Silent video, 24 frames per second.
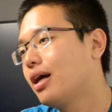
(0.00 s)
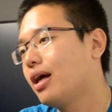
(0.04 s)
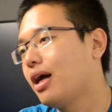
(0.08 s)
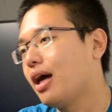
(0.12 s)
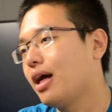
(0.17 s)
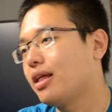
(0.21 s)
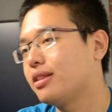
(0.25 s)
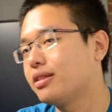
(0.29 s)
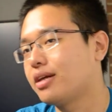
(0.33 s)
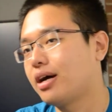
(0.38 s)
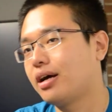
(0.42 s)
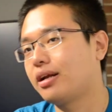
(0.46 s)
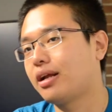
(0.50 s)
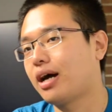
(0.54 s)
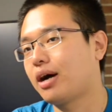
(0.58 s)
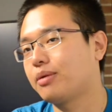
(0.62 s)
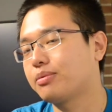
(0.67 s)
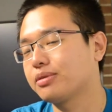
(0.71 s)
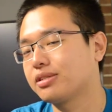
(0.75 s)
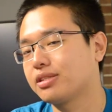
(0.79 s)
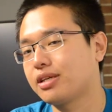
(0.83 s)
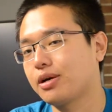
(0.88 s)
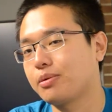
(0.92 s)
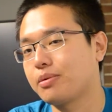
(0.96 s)
And then I
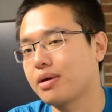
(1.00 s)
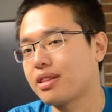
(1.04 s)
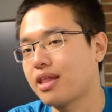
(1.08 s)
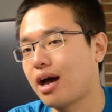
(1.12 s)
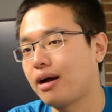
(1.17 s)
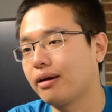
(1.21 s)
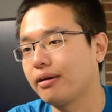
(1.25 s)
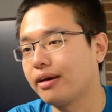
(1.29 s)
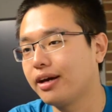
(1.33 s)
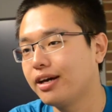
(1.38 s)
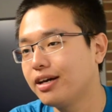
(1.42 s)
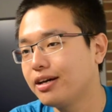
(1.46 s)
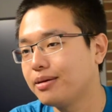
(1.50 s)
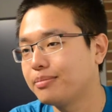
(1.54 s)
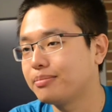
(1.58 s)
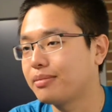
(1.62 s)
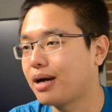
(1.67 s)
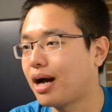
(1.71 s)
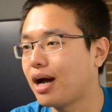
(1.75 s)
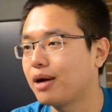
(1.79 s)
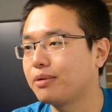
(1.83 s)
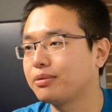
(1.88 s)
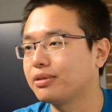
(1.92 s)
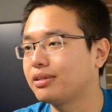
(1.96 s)
would say without him,
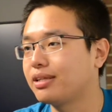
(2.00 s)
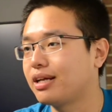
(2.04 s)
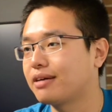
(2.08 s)
I would